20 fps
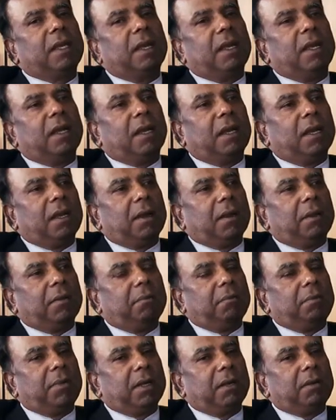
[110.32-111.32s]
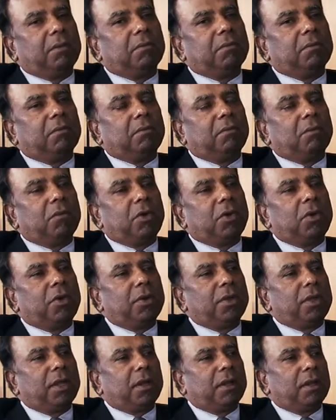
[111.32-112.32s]
But
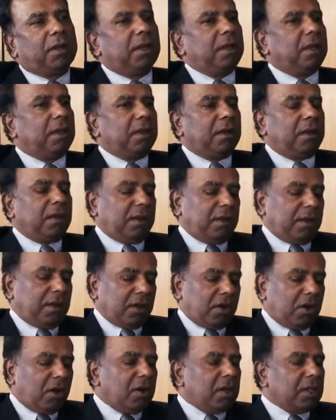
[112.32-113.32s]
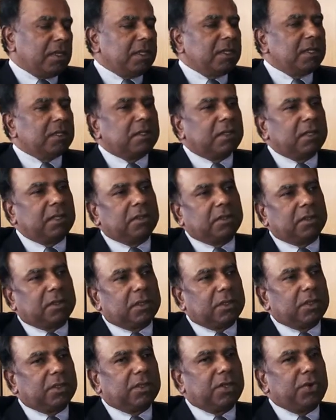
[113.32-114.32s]
more than all these things
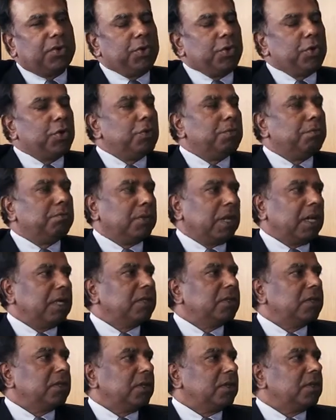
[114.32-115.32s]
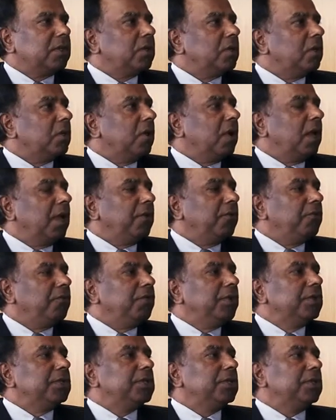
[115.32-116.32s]
is the new mindset and
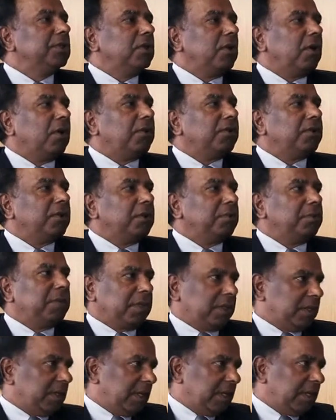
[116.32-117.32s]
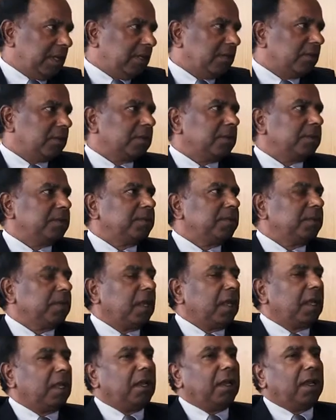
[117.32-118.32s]
vision of the Brazilians.
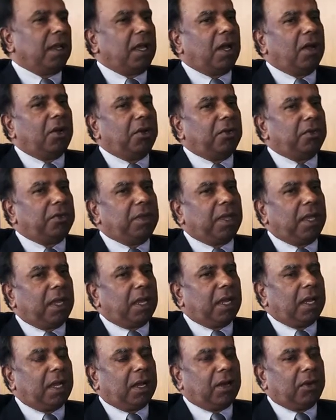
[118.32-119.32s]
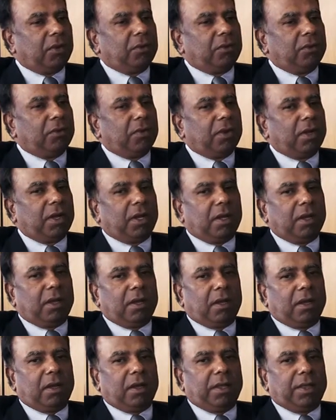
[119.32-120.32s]
Now they
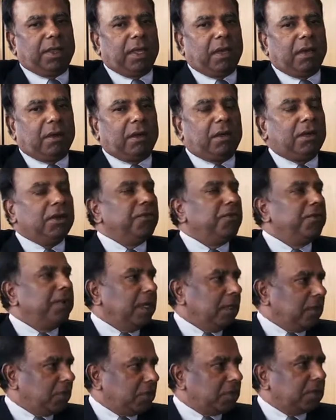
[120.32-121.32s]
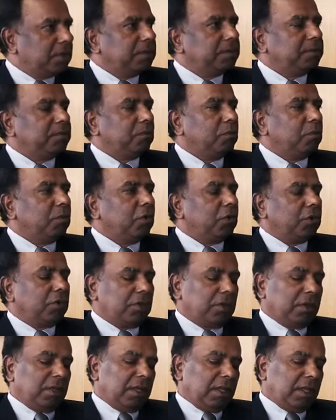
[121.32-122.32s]
are convinced,
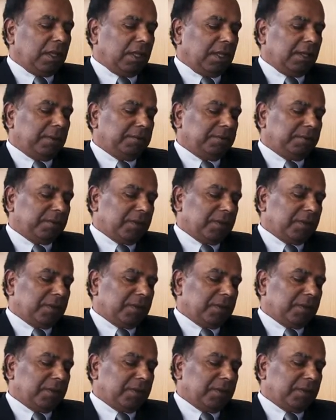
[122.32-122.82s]
both in the